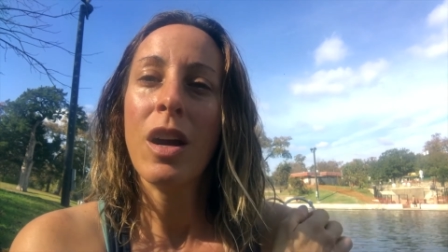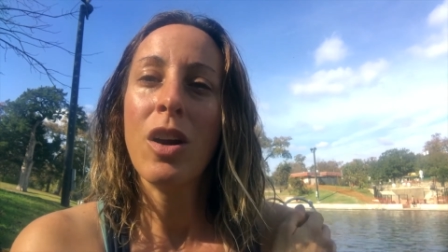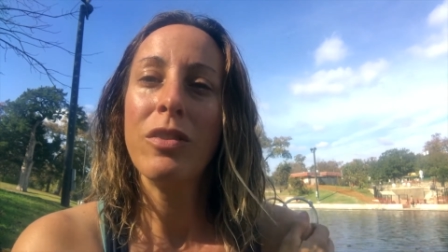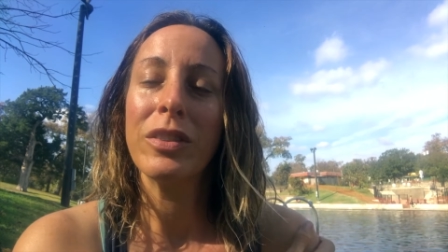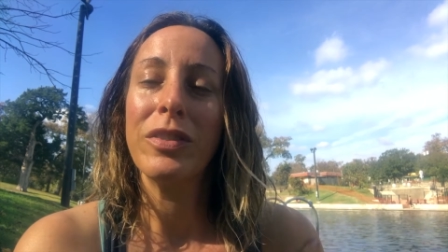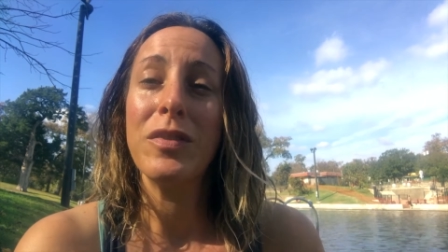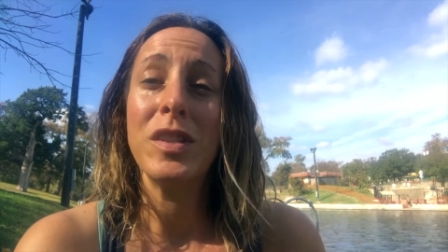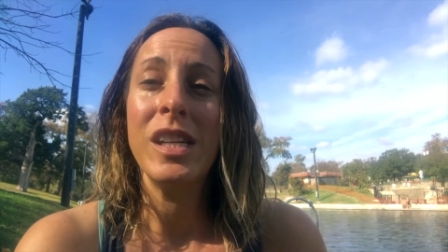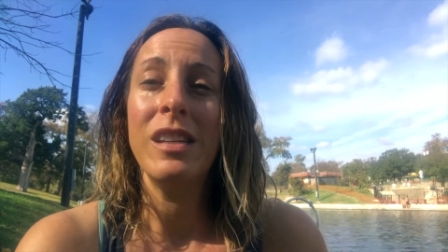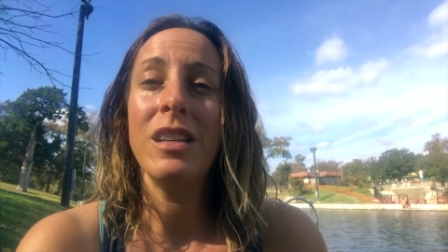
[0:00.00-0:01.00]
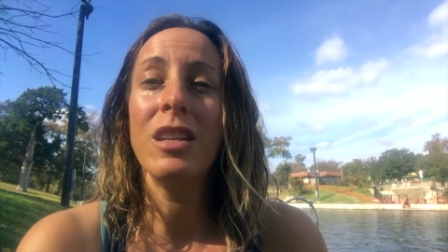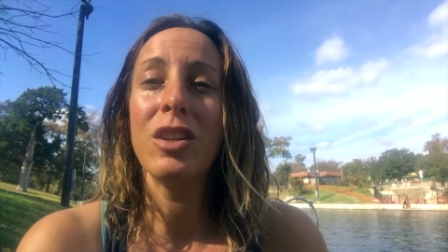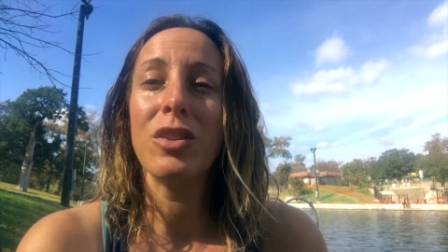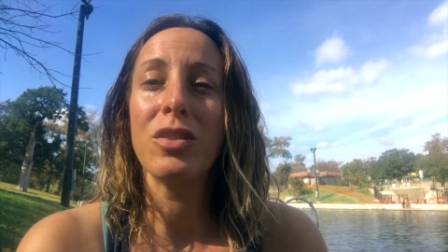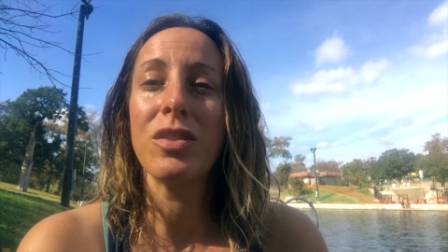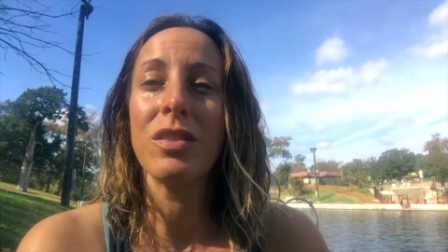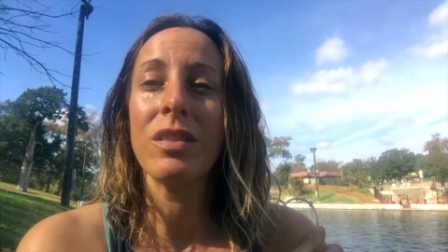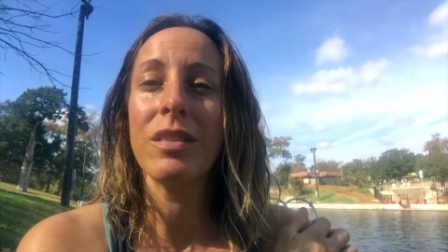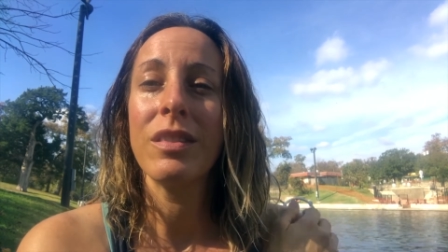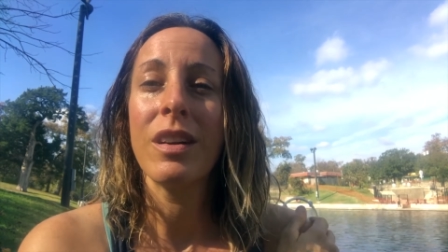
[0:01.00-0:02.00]
over 15 years,
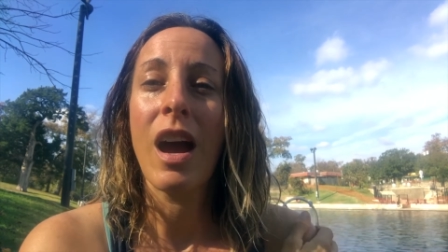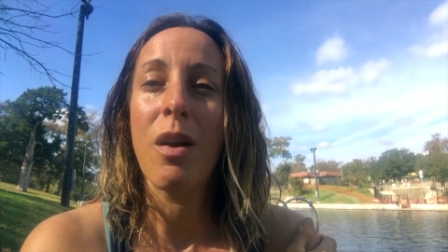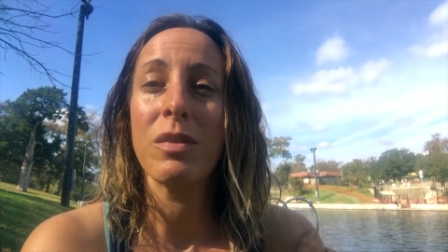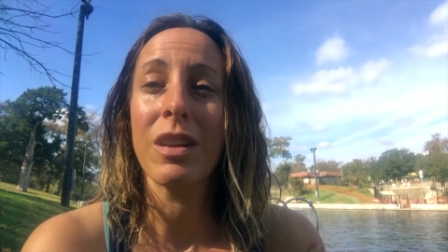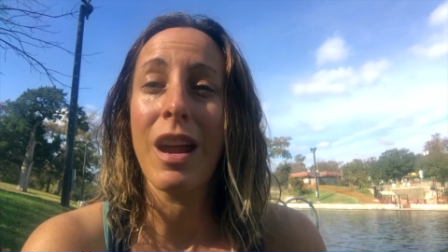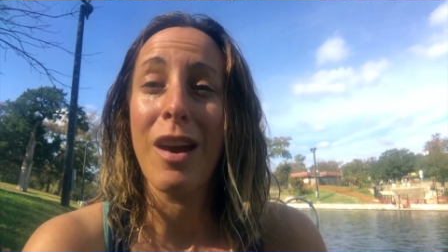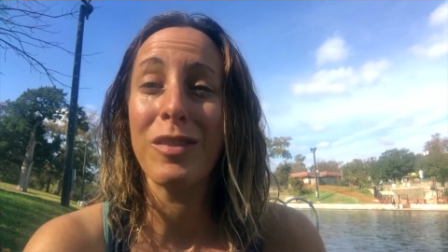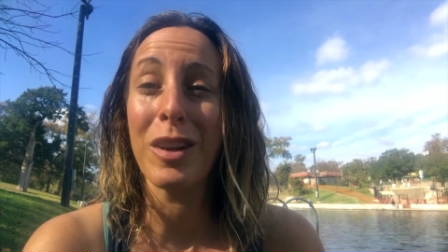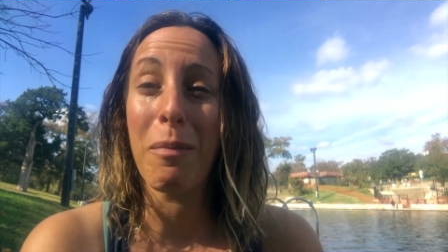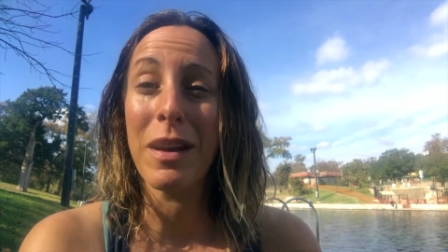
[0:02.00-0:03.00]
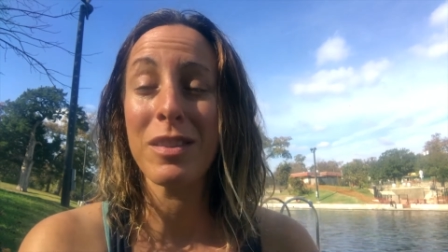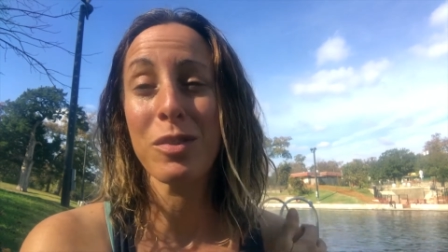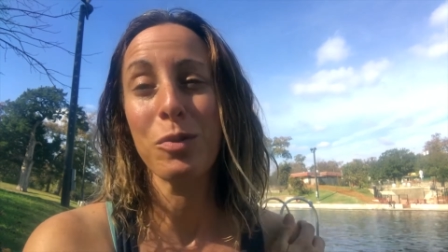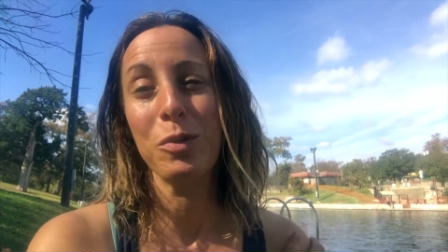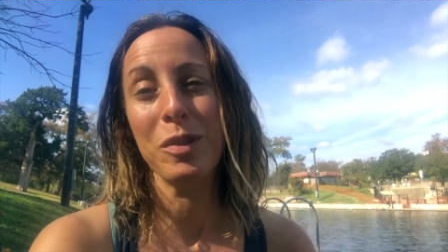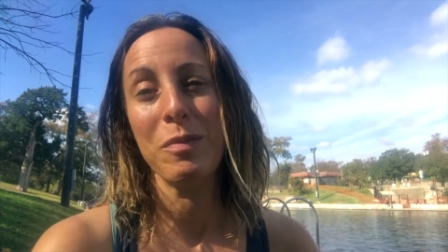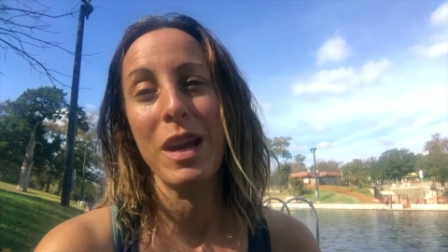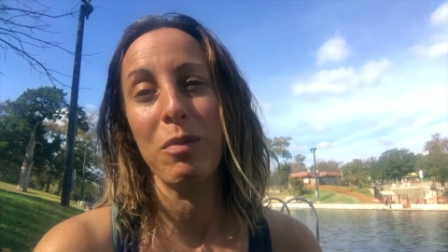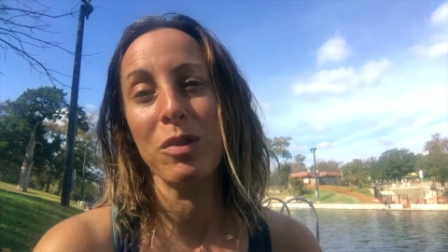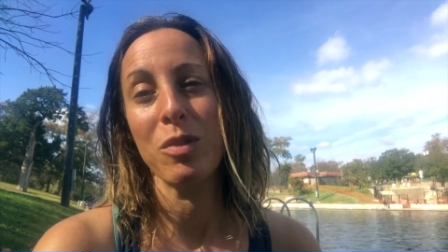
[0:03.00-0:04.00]
I was going to have to go back to school to be
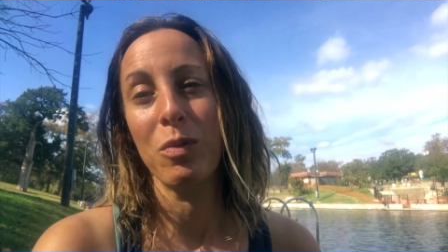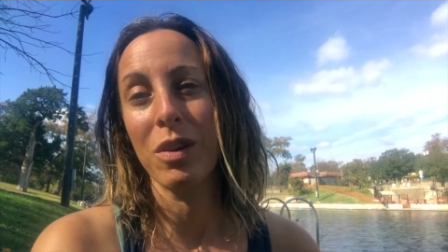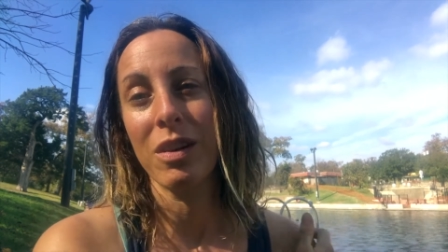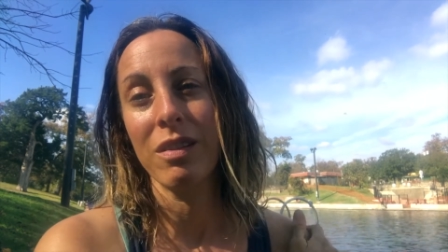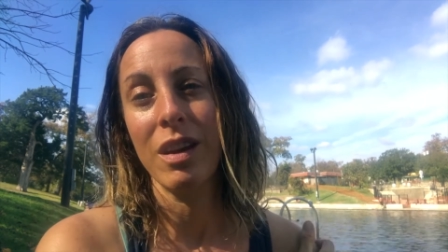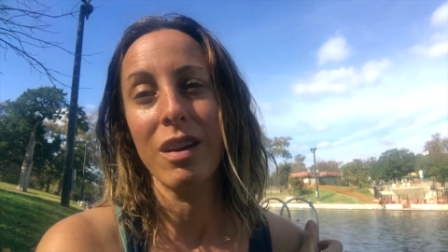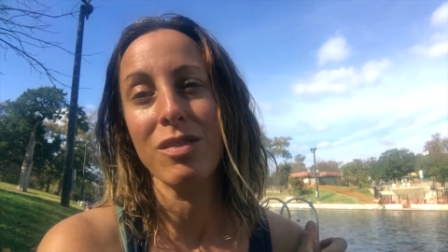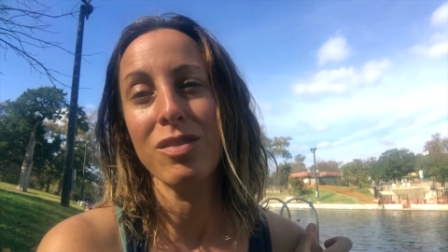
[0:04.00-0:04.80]
able to work there.